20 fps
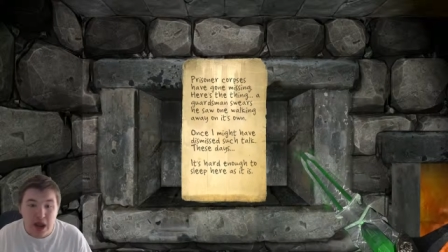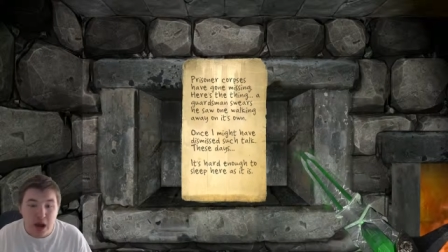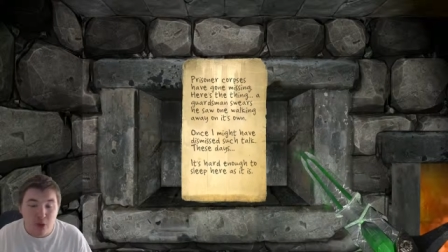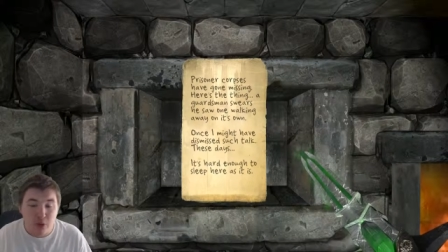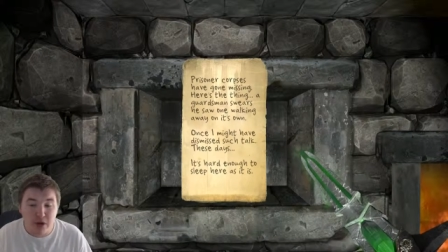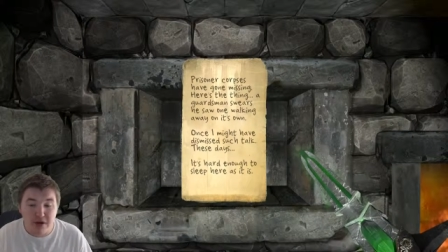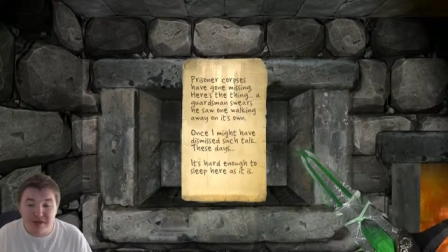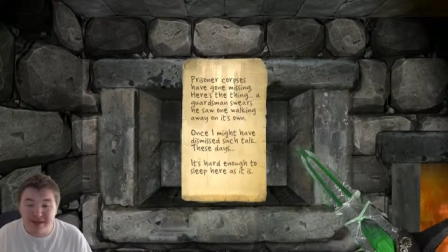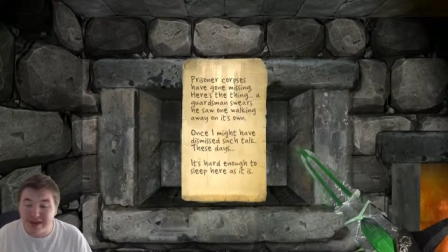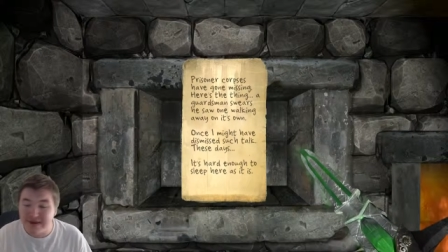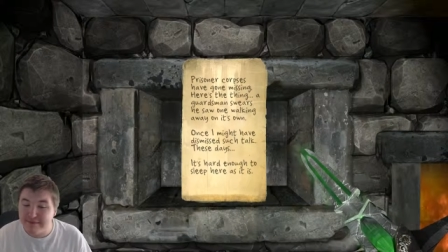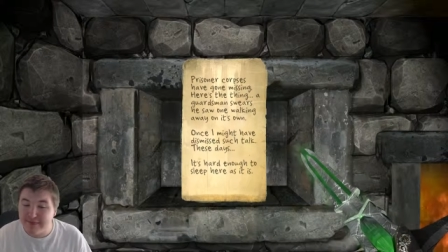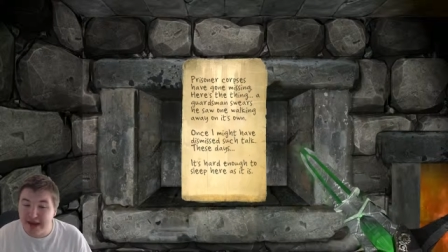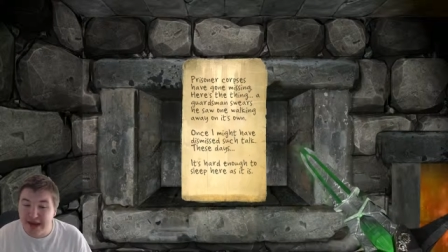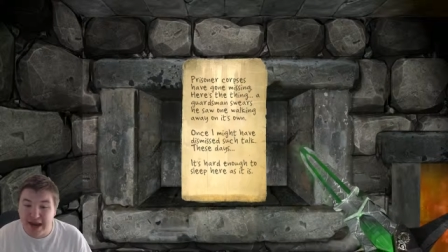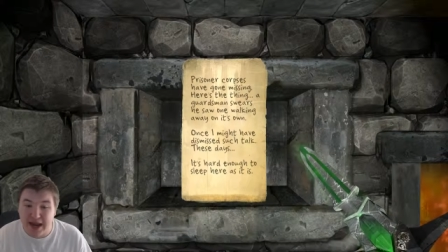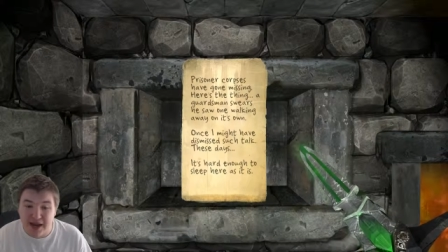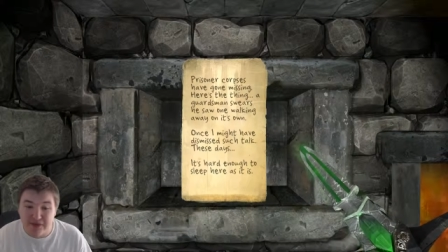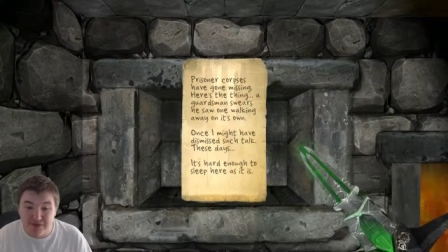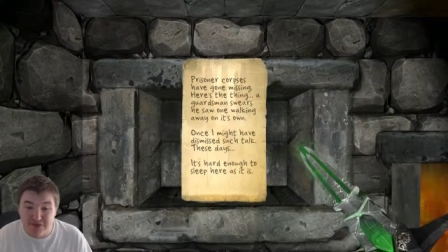Once I
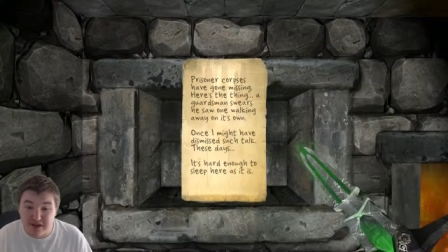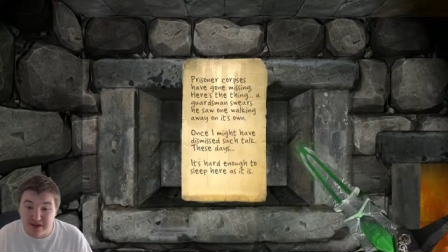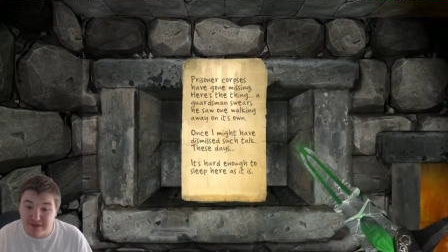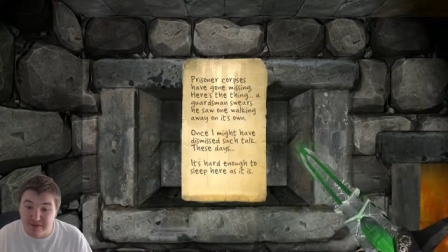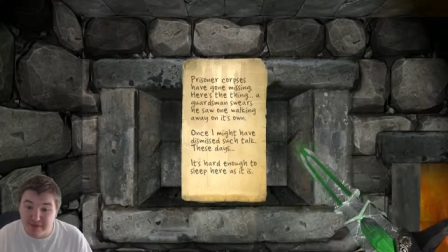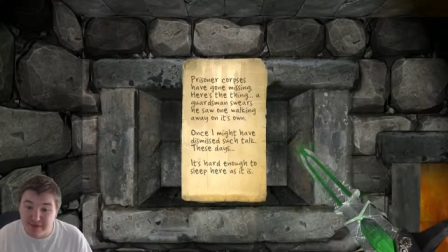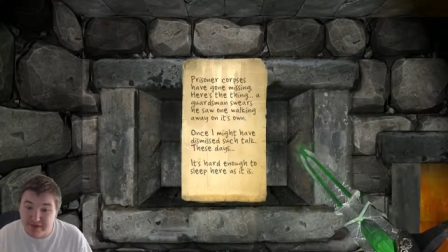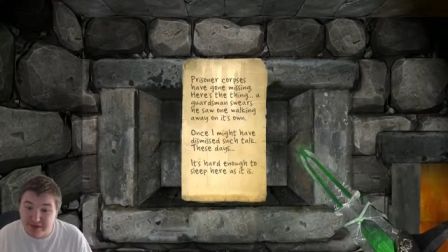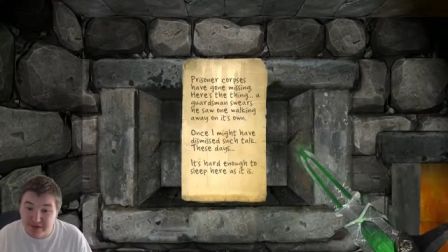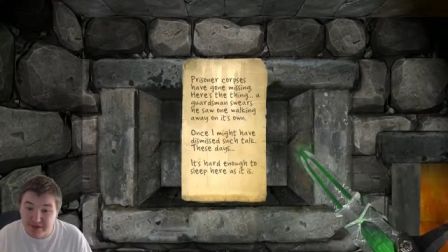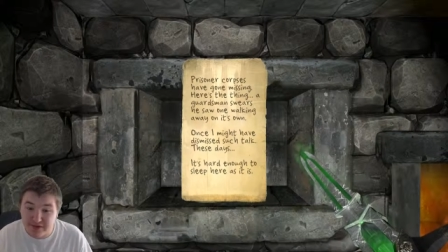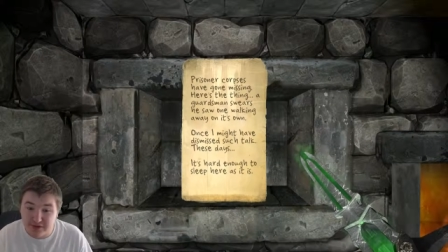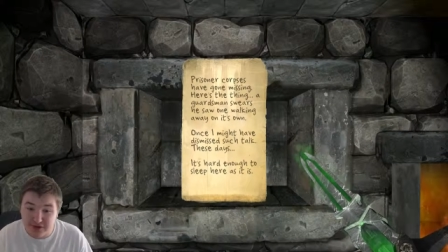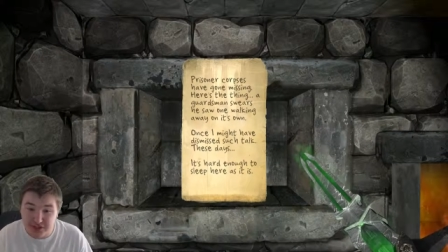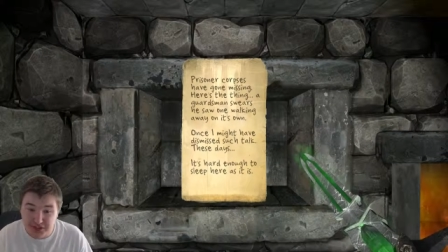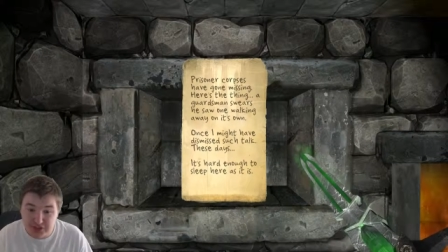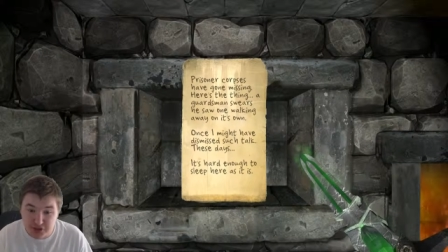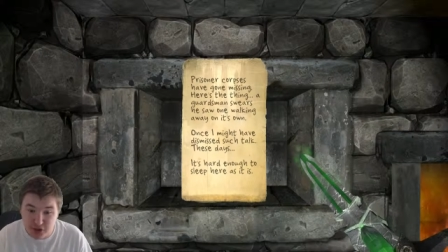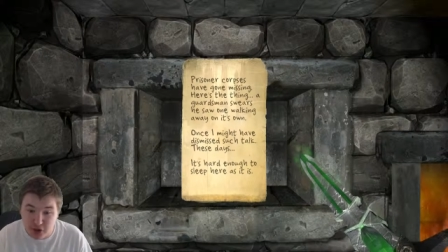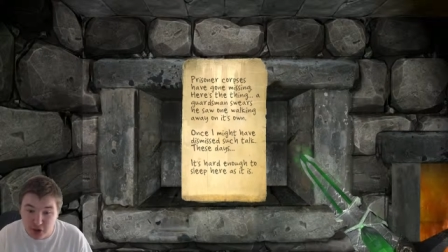might have dismissed
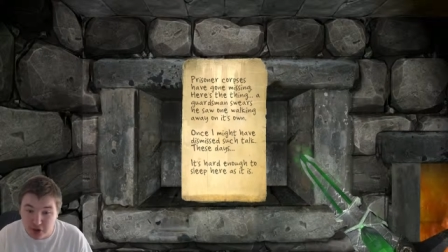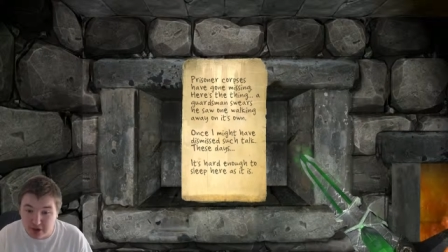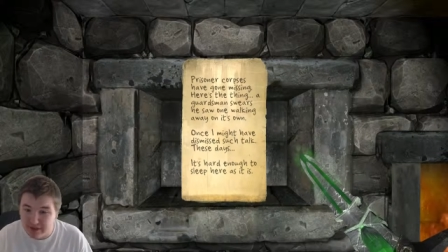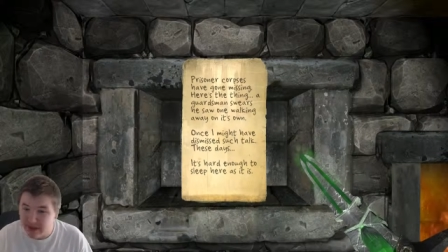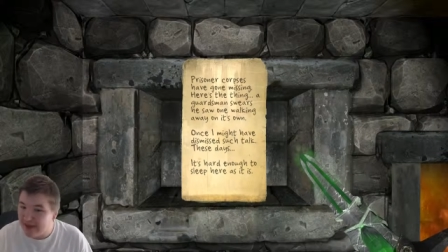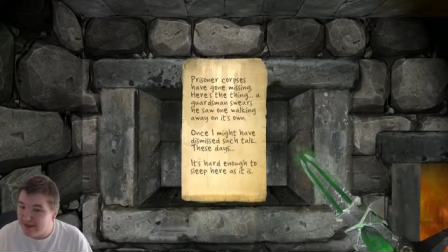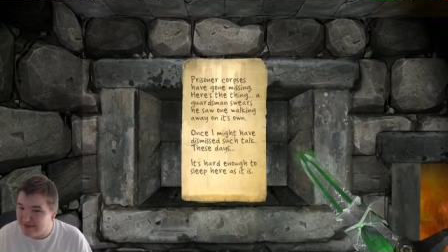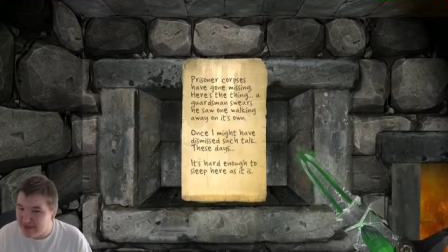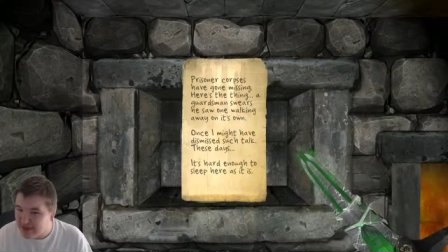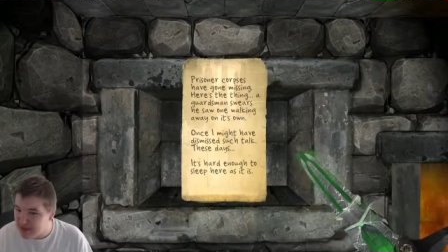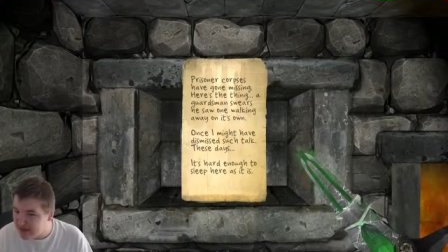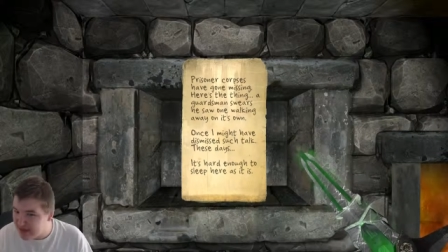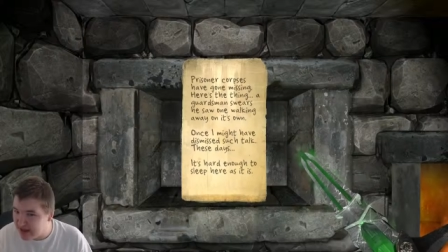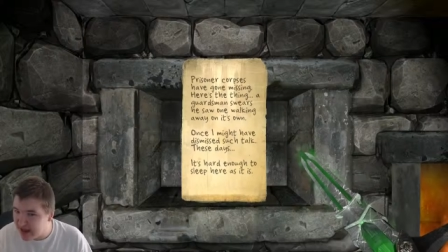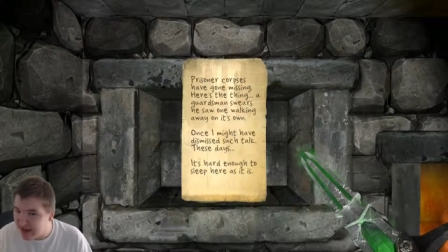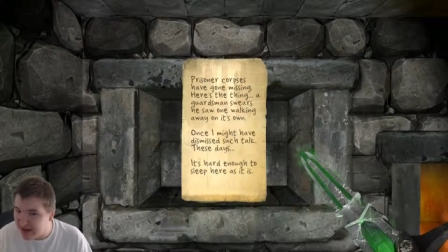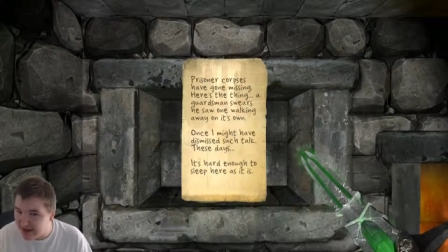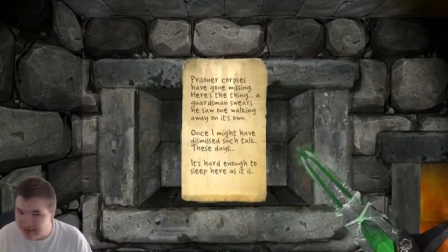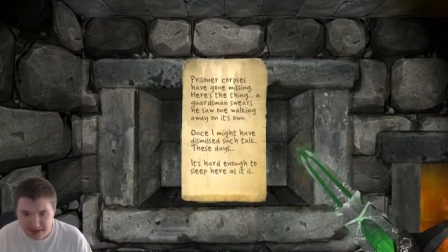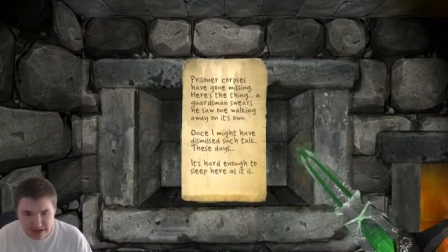such talk. These
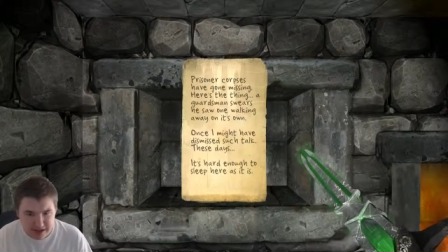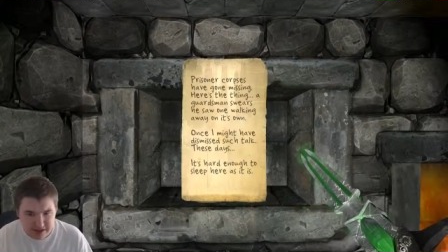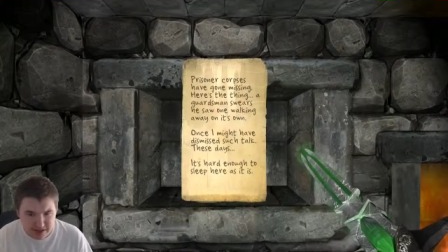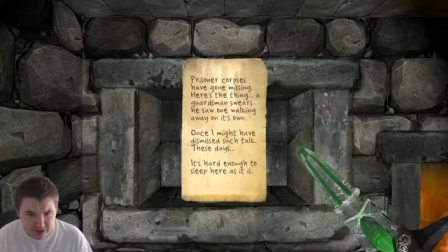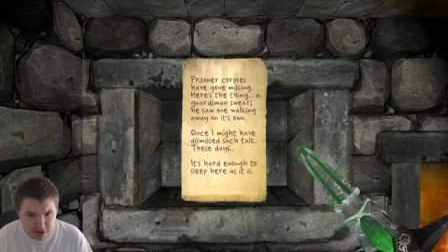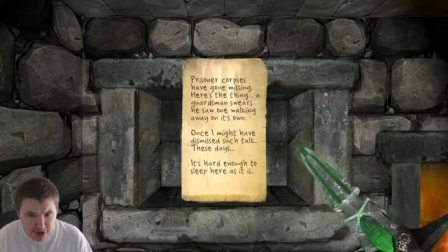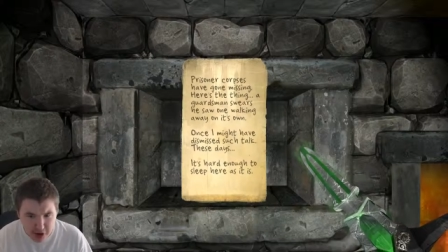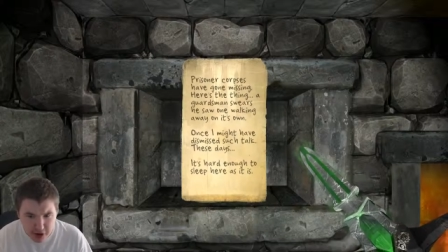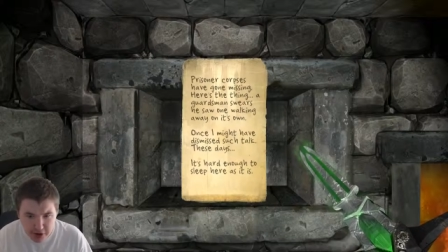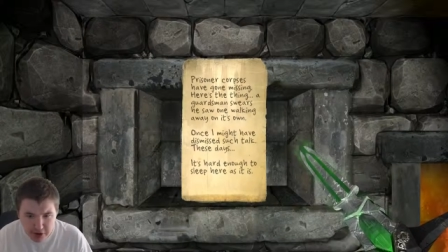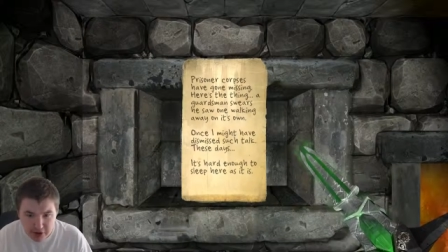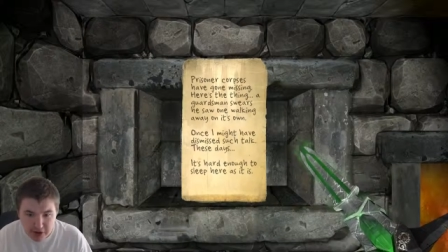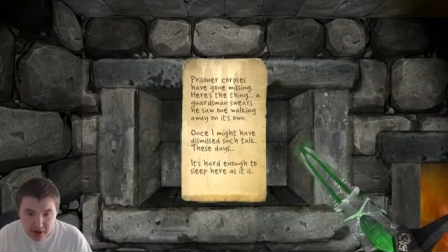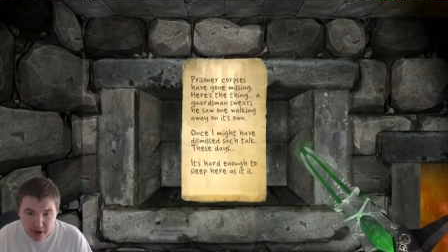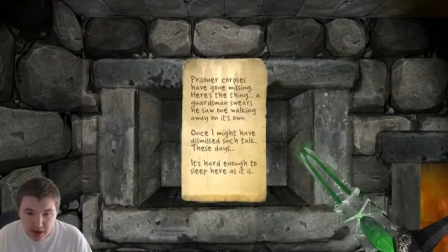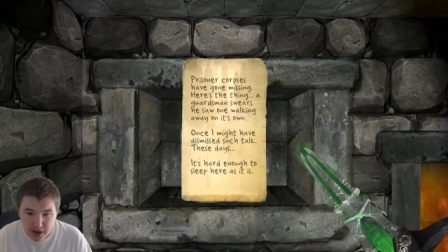days, it's heard.